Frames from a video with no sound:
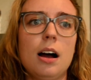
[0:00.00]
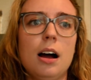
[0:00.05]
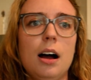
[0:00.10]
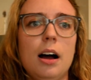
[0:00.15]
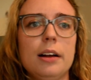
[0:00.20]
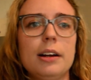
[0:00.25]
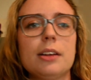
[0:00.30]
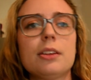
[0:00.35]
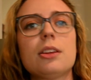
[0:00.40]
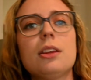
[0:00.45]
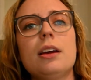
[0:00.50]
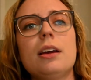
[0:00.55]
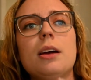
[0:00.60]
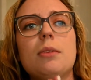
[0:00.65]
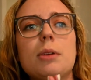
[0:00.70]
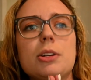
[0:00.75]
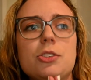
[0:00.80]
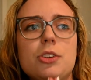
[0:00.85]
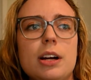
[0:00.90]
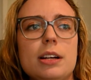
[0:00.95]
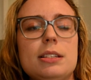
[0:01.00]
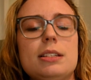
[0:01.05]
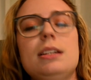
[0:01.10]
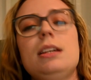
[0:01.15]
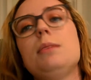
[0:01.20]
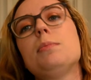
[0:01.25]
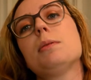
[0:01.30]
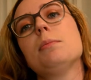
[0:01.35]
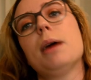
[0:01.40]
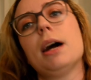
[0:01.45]
Another thing I want you guys to
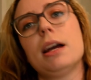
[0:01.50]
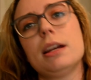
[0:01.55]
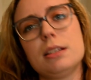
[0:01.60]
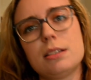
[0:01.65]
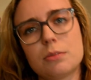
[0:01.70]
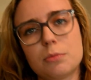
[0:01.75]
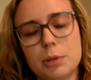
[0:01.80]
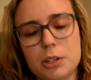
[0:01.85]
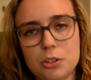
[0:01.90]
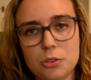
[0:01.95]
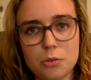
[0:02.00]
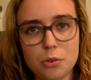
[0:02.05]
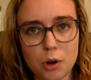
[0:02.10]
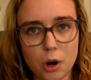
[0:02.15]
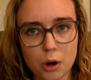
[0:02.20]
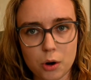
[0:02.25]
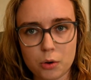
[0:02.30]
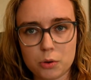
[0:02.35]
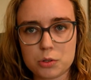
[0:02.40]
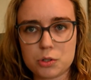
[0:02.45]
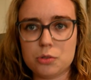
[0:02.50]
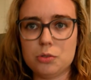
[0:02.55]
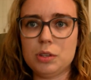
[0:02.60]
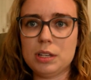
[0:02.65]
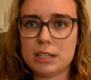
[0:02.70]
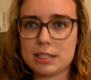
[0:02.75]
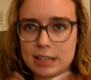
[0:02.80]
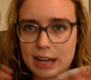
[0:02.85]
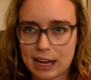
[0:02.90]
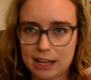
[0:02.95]
keep in mind, when you go to
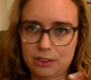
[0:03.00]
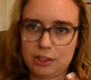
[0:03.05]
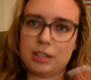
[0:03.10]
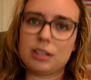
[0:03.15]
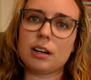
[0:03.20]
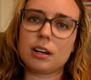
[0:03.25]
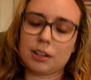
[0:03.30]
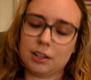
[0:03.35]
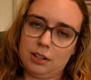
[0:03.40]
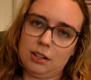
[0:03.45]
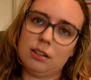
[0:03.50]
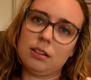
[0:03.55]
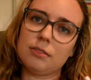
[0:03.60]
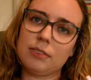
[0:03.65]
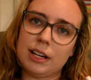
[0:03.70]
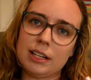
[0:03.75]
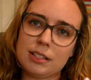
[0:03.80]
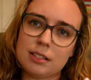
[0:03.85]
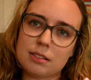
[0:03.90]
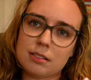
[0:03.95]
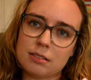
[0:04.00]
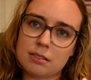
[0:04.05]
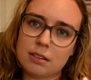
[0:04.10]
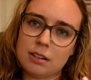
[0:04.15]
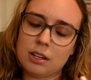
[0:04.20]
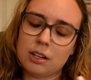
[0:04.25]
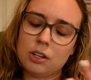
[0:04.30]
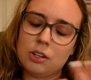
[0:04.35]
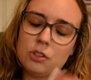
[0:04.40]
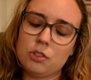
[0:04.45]
these Catholic young adult events,
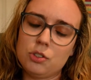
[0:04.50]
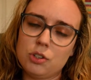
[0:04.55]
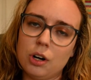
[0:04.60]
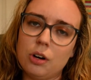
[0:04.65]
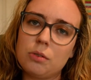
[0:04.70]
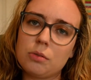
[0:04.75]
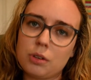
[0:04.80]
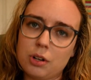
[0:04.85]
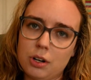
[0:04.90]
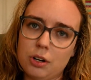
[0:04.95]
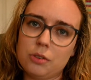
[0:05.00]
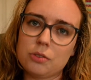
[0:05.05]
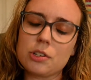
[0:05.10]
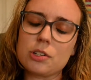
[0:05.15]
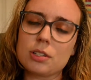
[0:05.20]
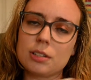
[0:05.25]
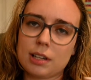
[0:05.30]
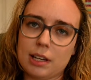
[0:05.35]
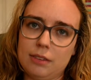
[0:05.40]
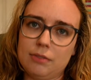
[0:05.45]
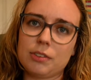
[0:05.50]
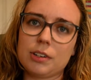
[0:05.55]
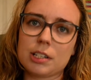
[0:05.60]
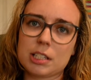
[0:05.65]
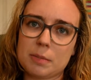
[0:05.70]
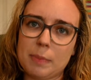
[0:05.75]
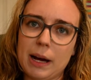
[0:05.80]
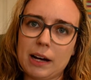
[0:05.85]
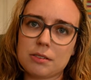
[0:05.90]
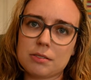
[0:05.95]
don't go just looking for a
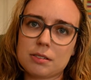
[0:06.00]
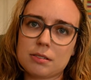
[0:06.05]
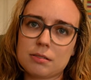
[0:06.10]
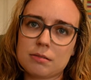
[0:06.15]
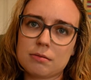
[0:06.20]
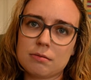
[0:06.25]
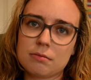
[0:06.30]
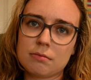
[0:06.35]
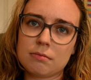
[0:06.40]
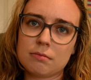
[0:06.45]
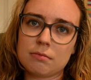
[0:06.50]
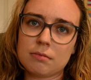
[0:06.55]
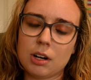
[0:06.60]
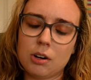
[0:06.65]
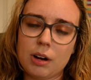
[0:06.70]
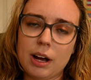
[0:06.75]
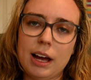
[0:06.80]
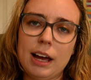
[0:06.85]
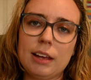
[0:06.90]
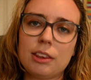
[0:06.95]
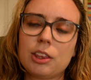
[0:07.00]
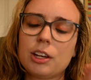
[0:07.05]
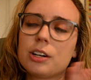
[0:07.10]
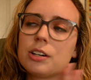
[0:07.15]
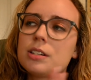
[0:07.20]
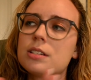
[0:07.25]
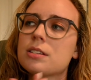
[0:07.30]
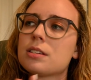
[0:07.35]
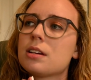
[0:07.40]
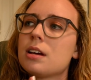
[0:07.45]
spouse. Okay? There
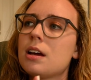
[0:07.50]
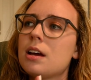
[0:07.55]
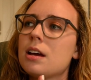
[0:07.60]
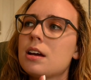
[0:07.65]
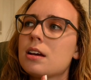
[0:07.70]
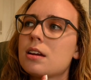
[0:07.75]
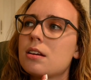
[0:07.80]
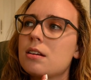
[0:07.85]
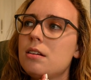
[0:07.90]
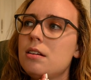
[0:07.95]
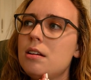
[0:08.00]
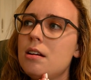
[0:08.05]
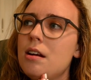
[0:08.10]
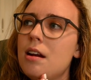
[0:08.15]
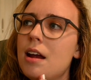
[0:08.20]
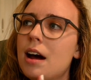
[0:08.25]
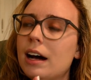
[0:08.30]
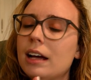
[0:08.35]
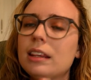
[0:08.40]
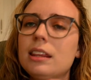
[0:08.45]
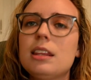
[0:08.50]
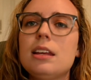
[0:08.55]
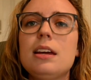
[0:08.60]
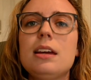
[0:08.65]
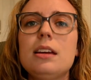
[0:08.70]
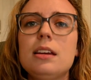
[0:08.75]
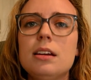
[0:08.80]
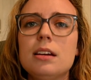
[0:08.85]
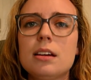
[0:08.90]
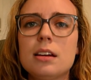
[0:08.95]
is
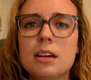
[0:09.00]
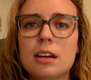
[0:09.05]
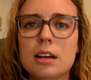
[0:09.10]
nothing